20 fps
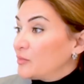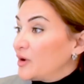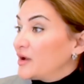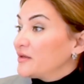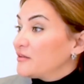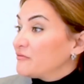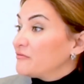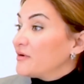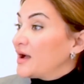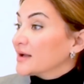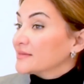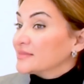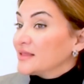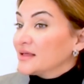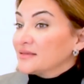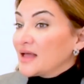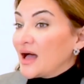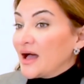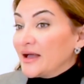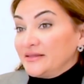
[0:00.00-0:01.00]
by the fact
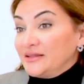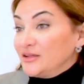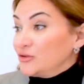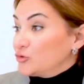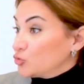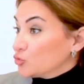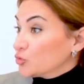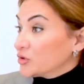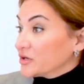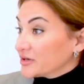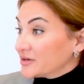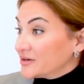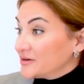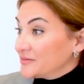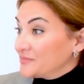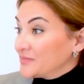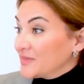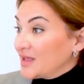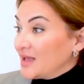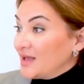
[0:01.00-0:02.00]
that I need to work.
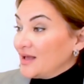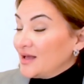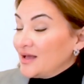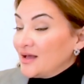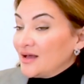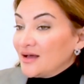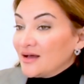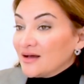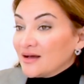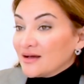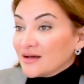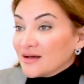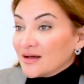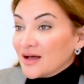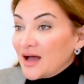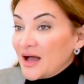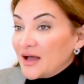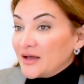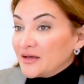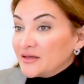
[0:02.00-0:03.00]
Uh,
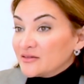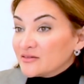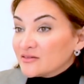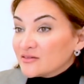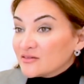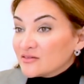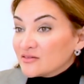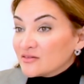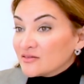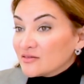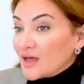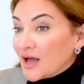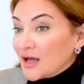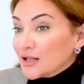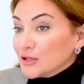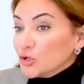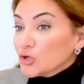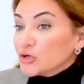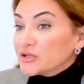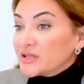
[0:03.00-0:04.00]
I I
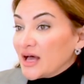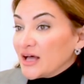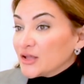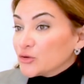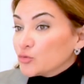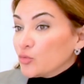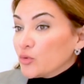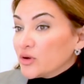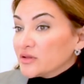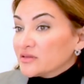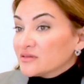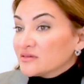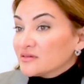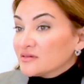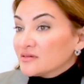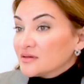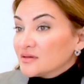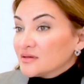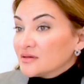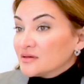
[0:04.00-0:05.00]
looked at
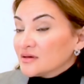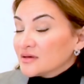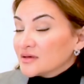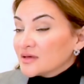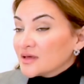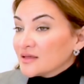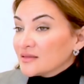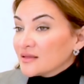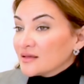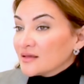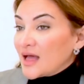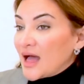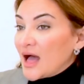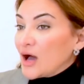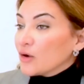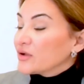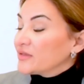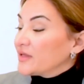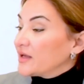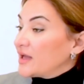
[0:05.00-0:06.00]
what can
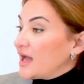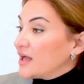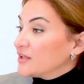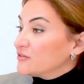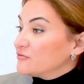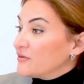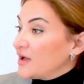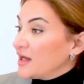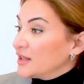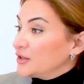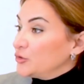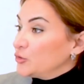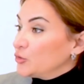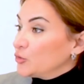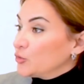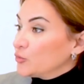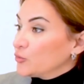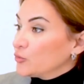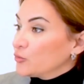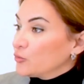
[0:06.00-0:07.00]
how can I add
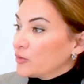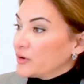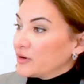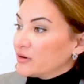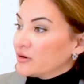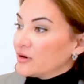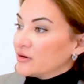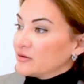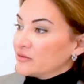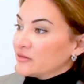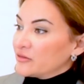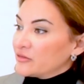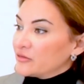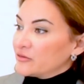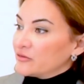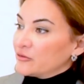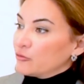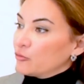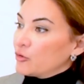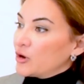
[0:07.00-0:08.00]
value? Where are the
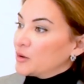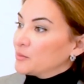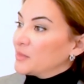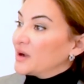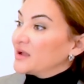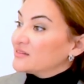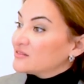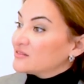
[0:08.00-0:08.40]
where are my